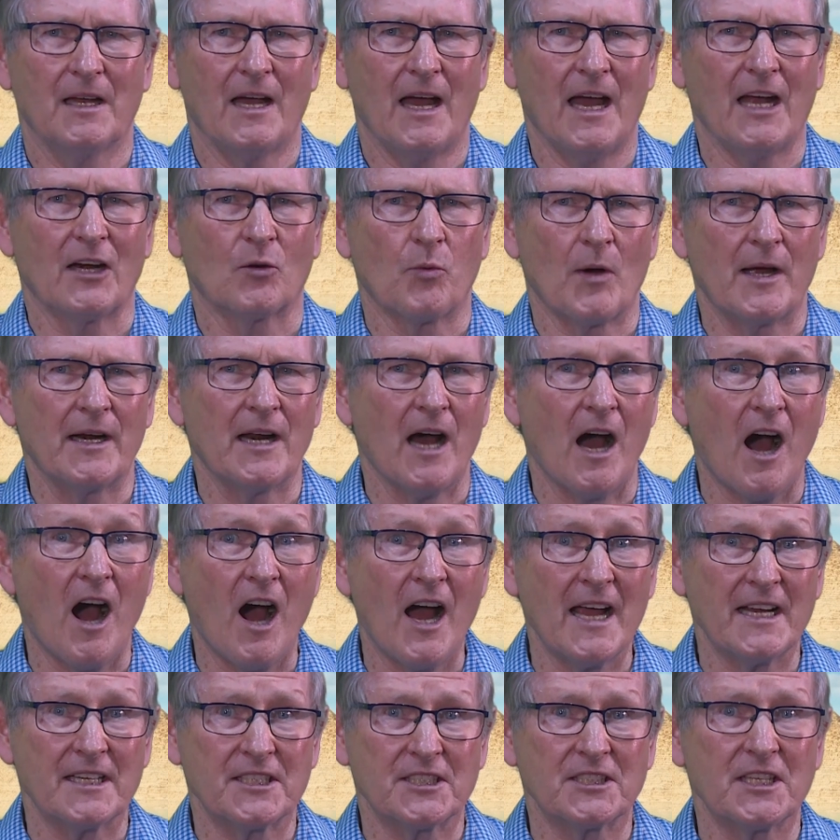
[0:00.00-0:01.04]
And when
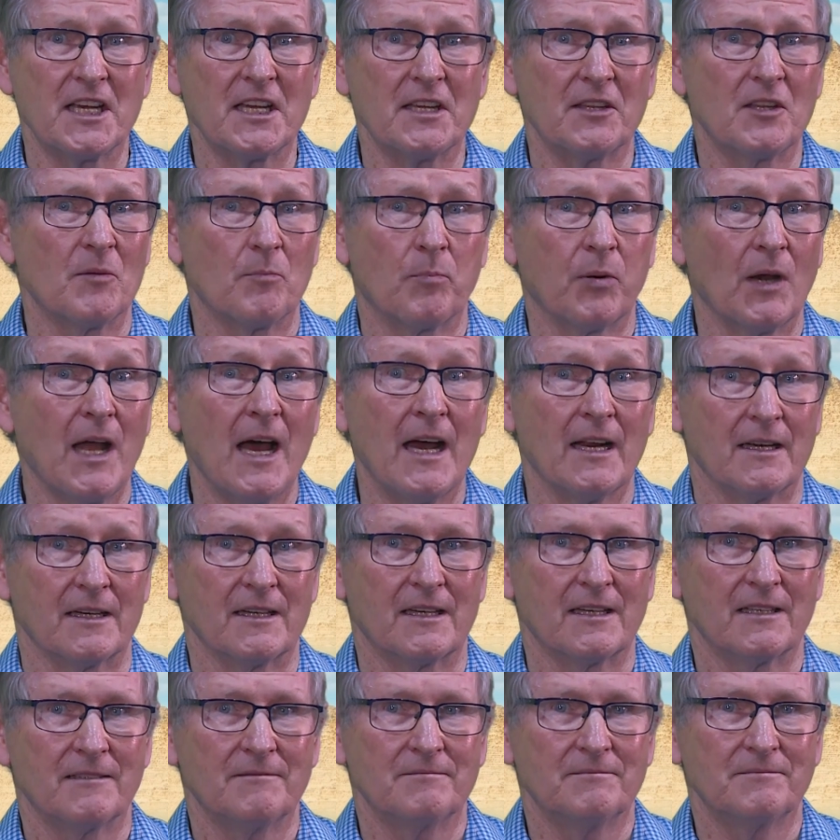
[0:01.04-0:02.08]
I see the
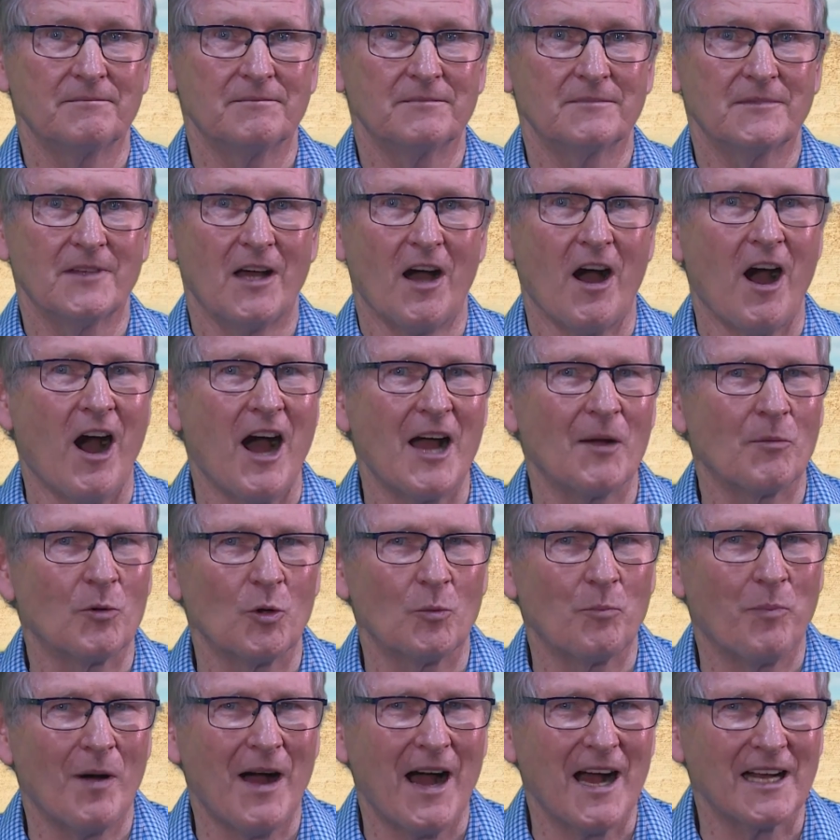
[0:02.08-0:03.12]
blood, I
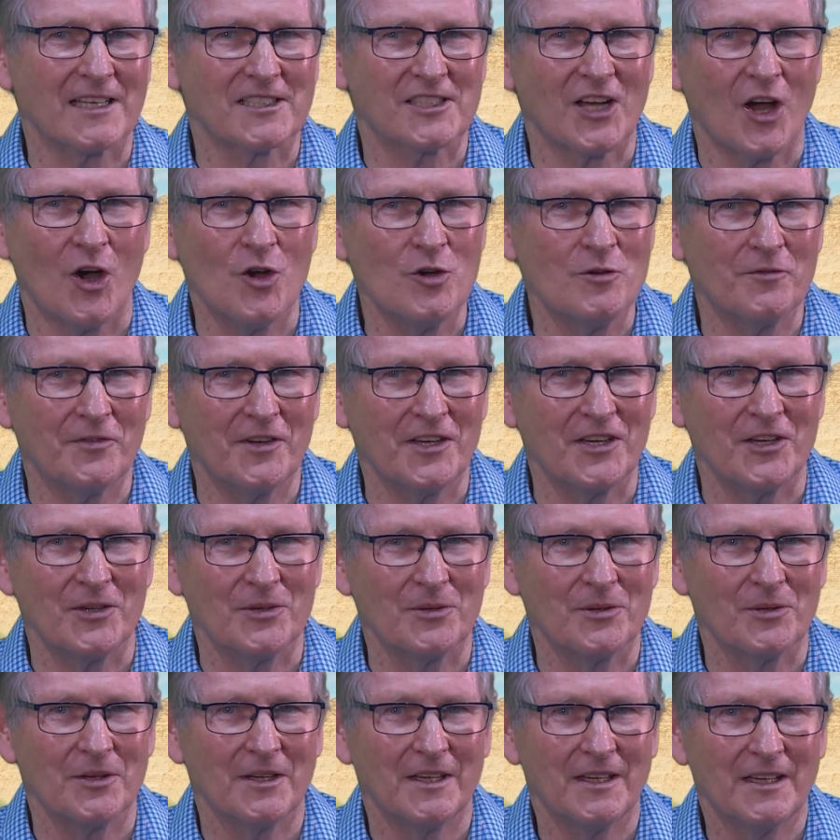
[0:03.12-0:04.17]
will pass over
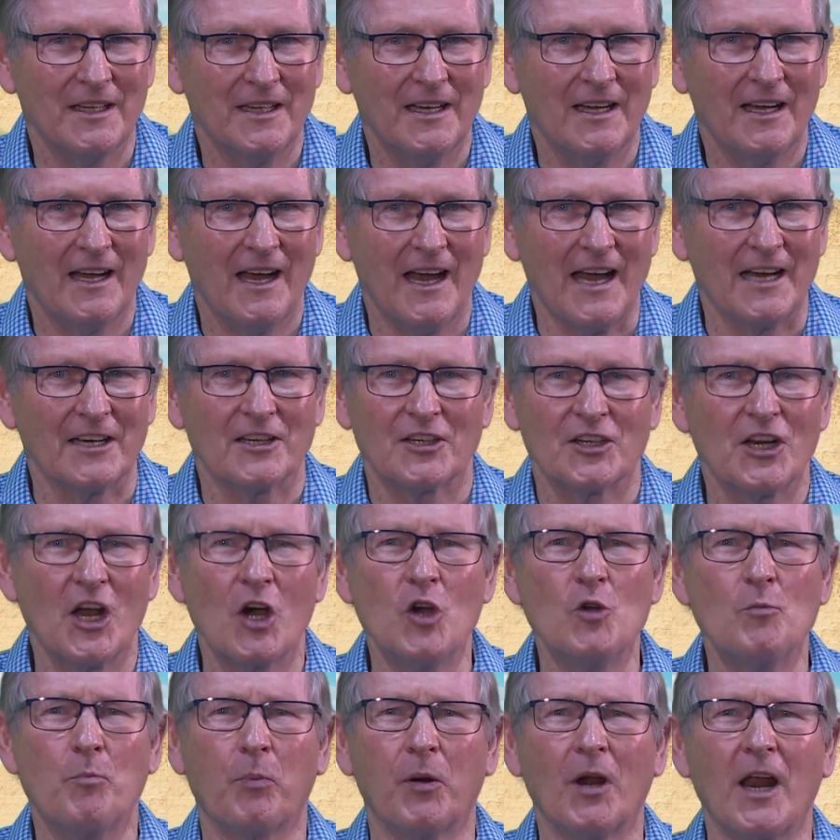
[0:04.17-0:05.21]
you, and
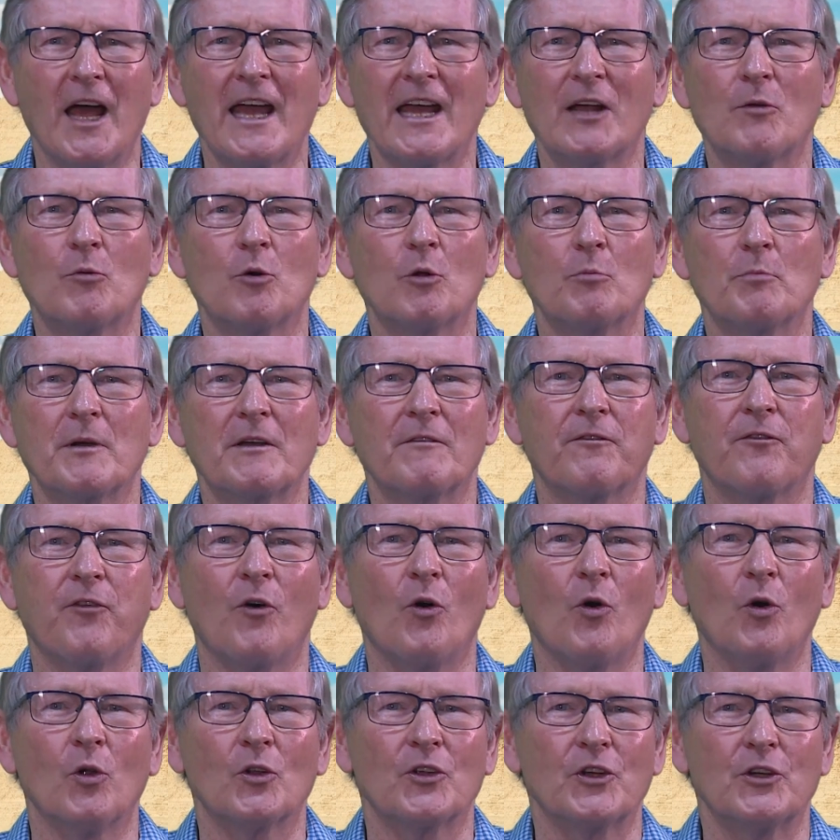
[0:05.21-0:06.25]
no plague will
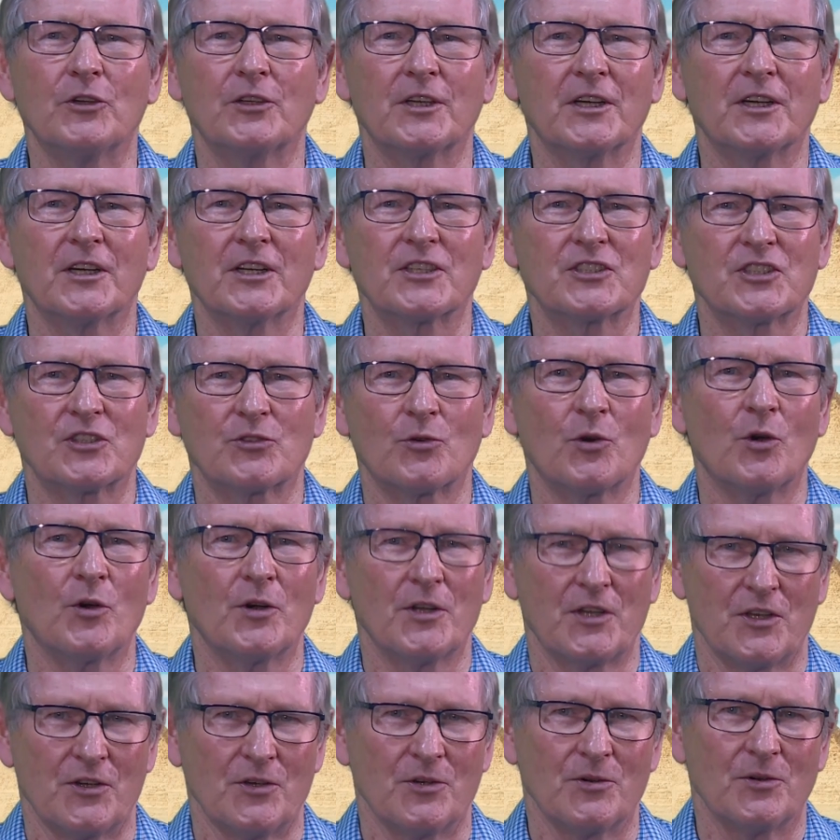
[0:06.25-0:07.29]
befall you to destroy
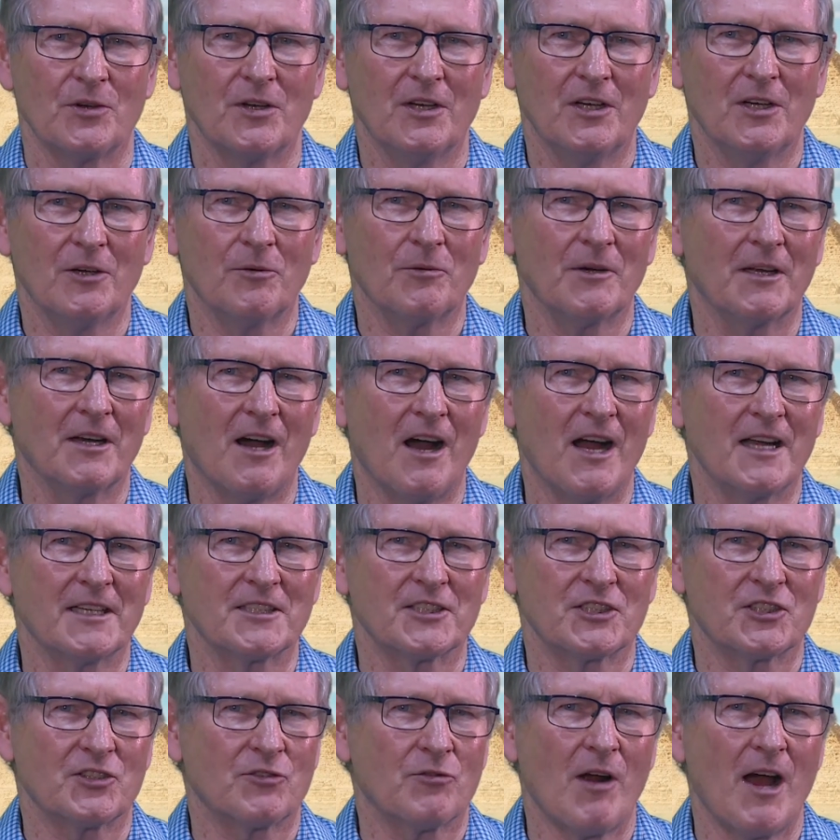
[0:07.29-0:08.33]
you when I
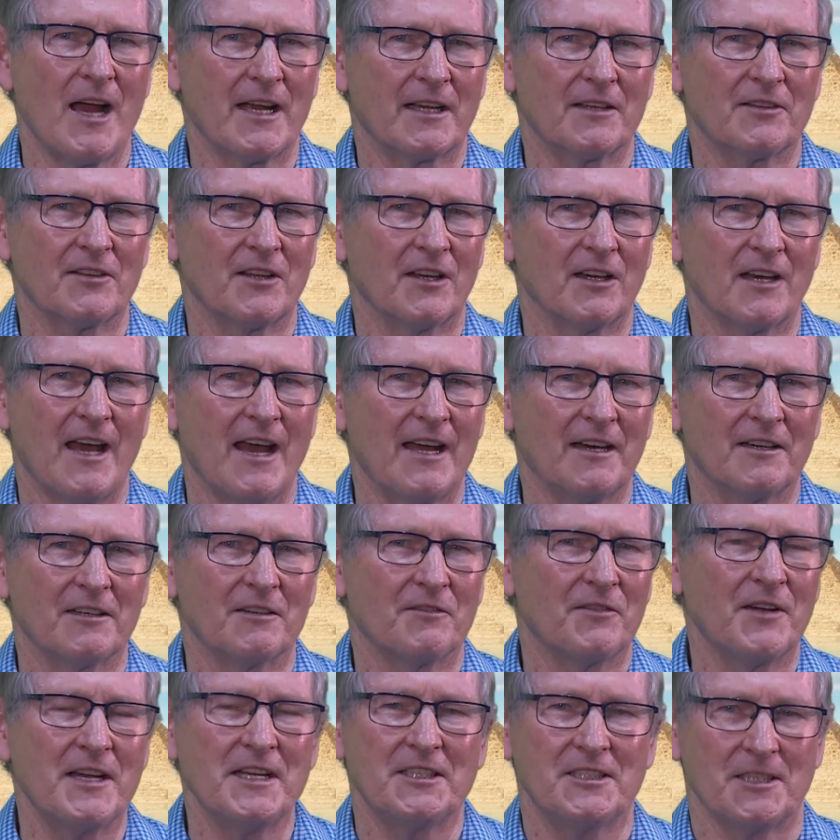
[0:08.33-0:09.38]
strike the land
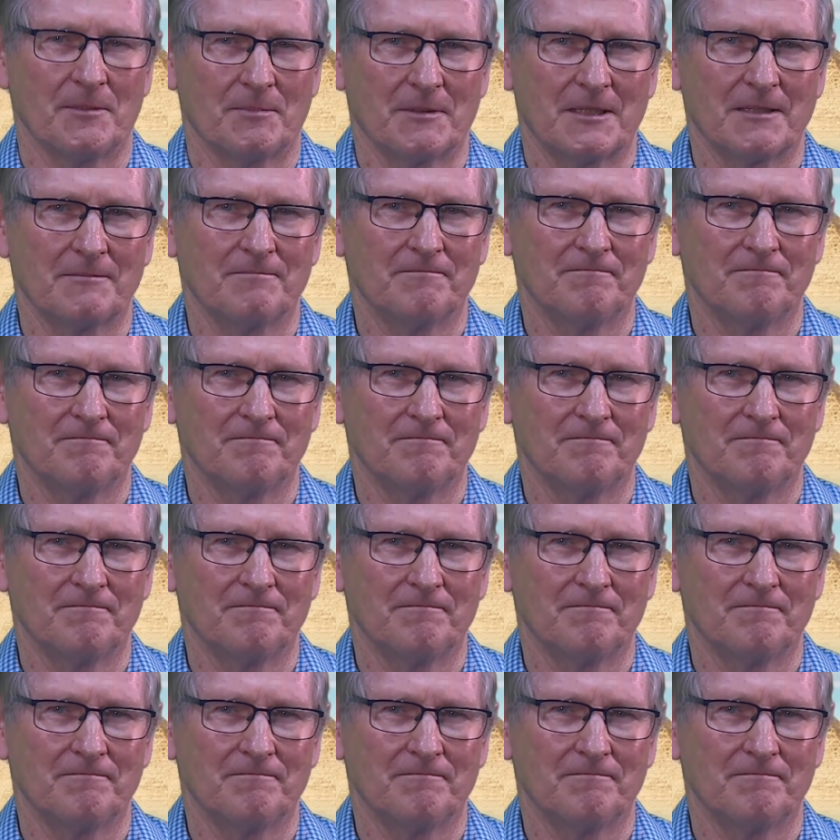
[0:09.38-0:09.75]
of Egypt."